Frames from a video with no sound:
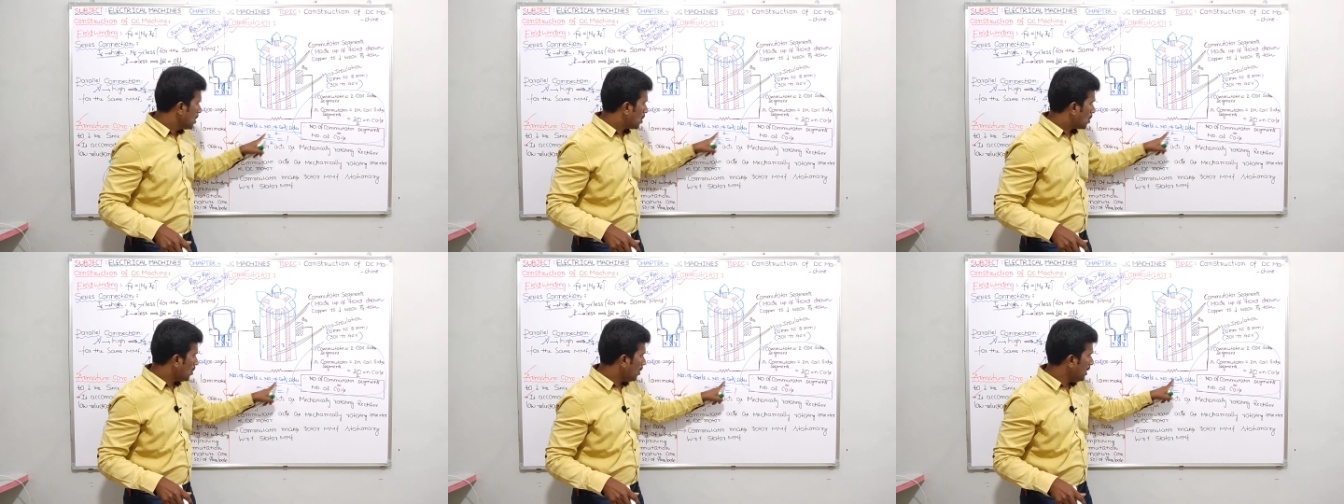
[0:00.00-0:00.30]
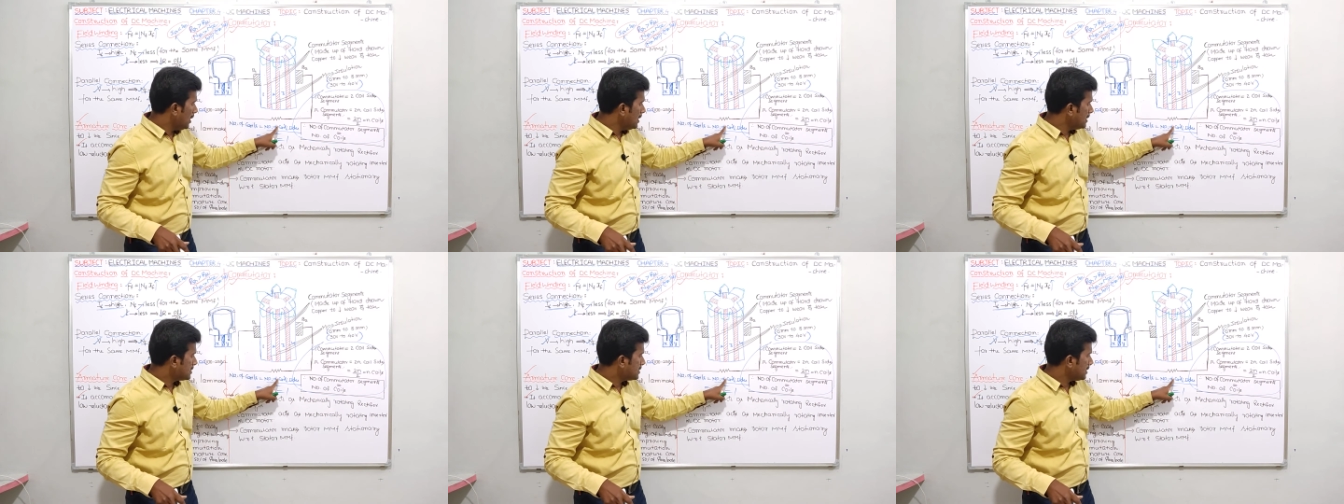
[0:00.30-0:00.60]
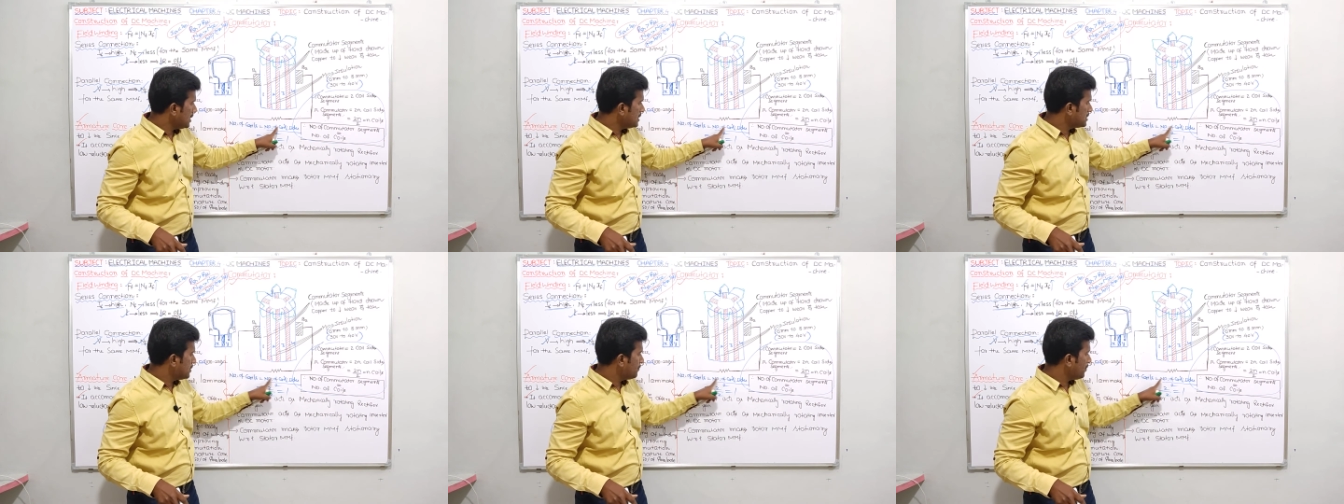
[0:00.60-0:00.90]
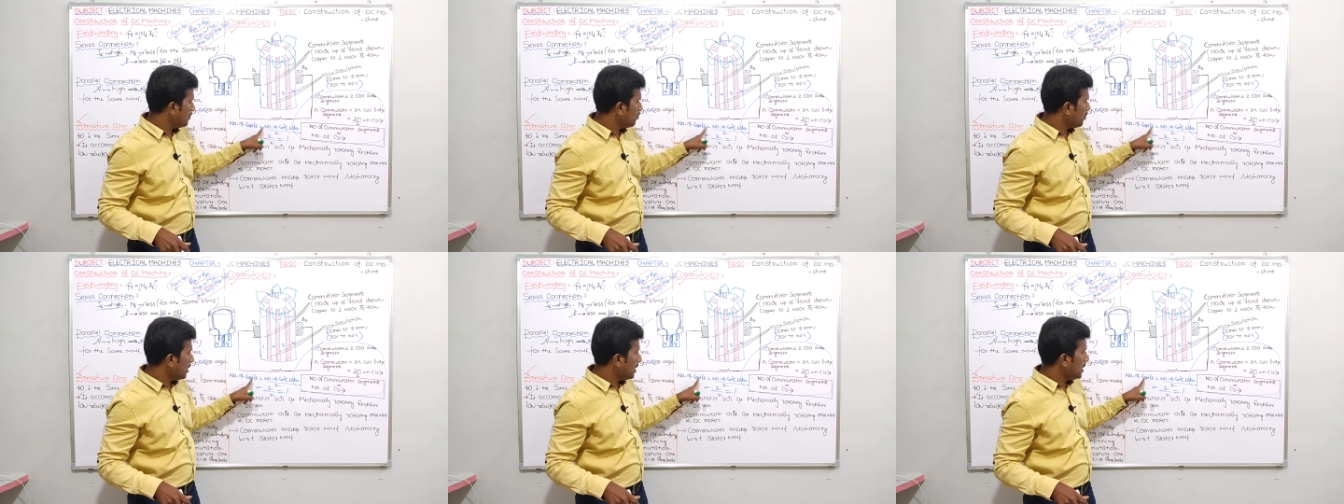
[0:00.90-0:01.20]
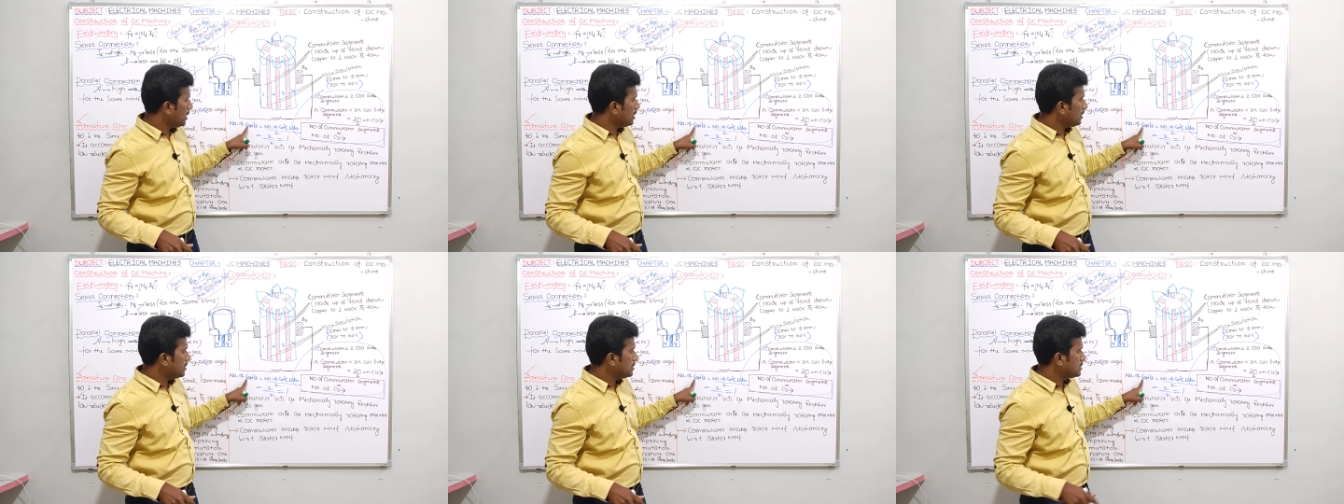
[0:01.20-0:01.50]
coil sides if you
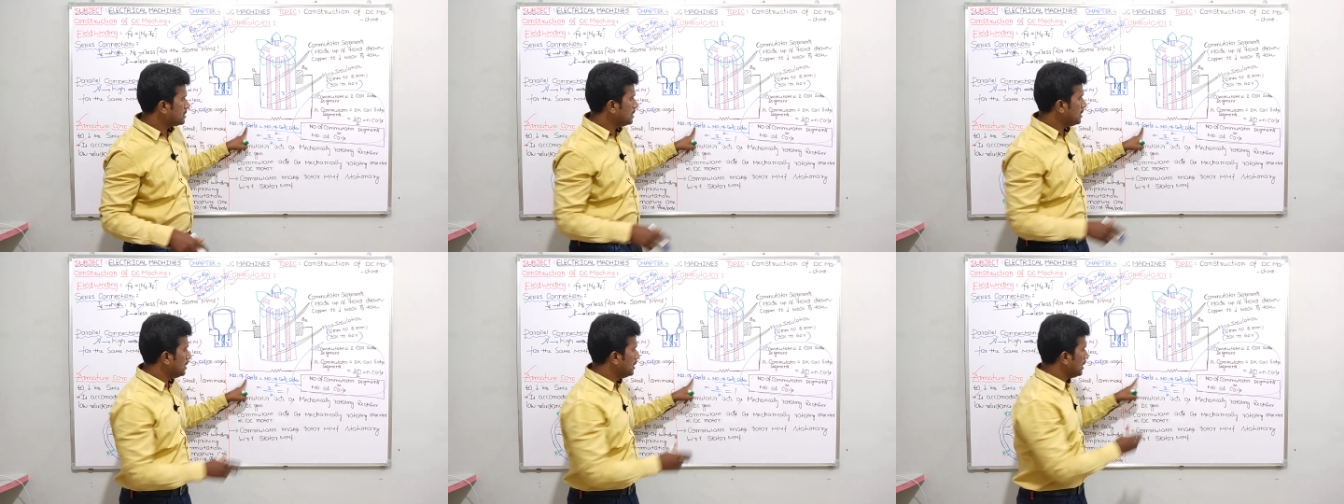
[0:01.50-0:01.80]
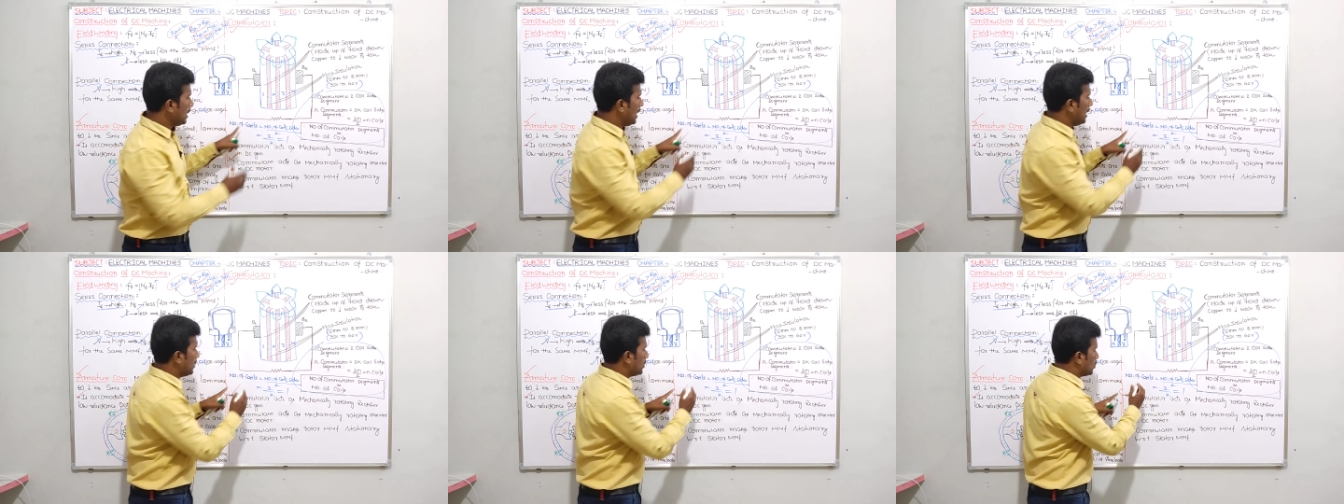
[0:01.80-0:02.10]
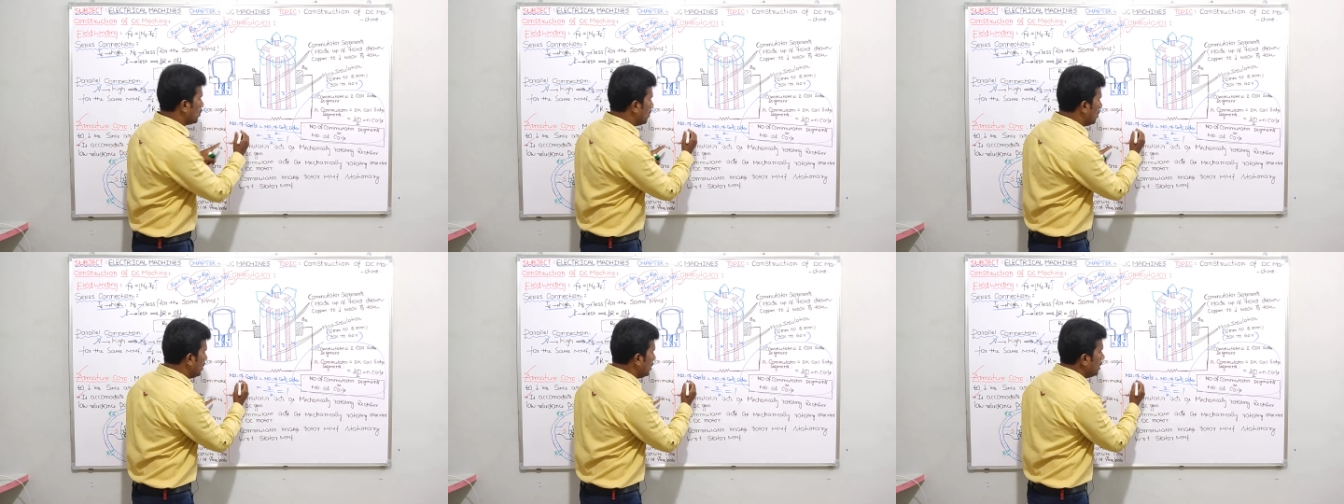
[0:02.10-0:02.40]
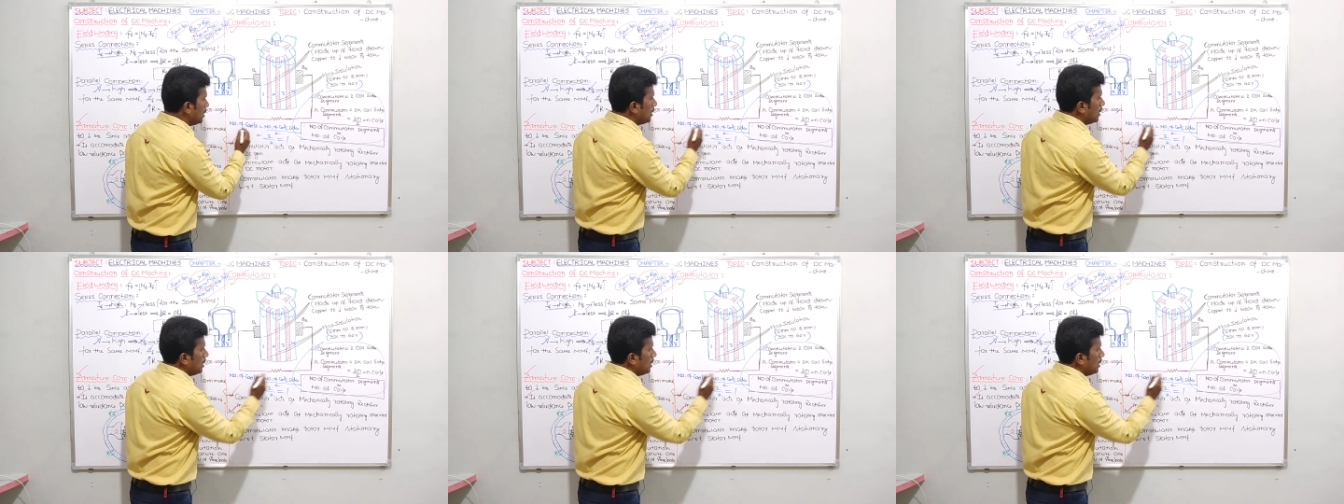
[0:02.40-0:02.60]
want. See, I told